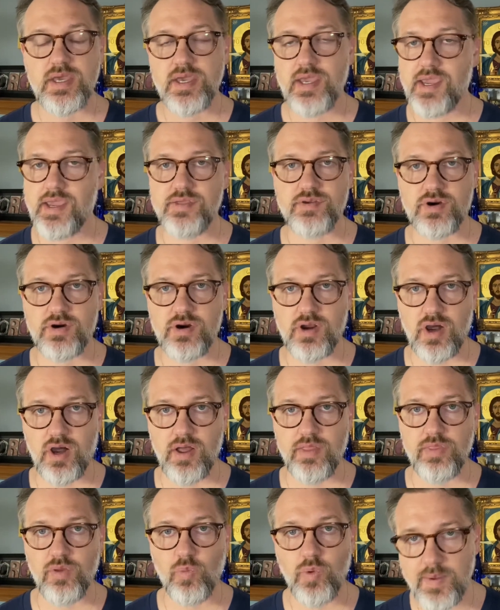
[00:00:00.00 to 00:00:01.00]
either
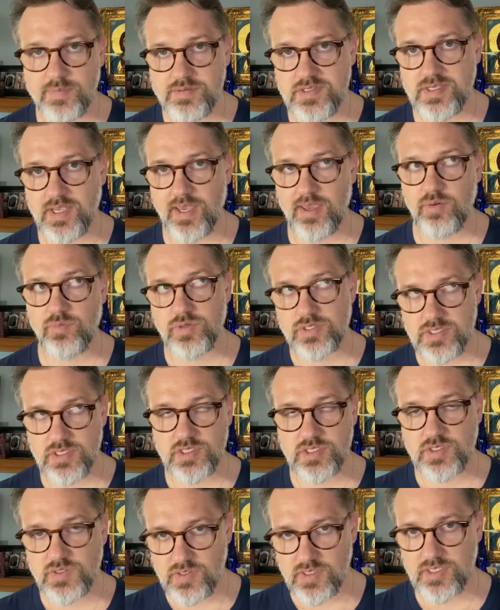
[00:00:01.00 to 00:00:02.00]
on the website, which
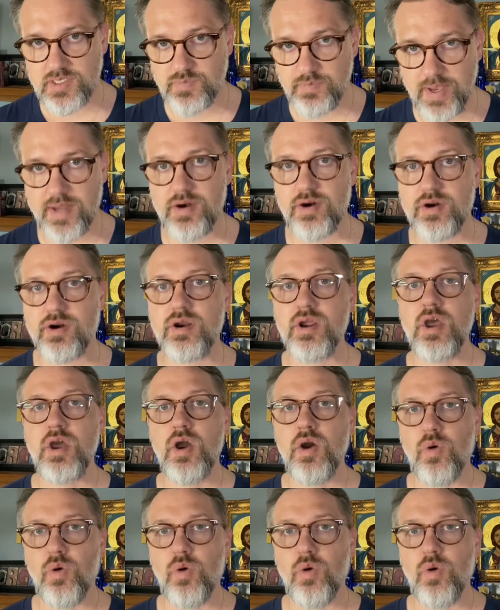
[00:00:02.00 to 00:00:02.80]
is better,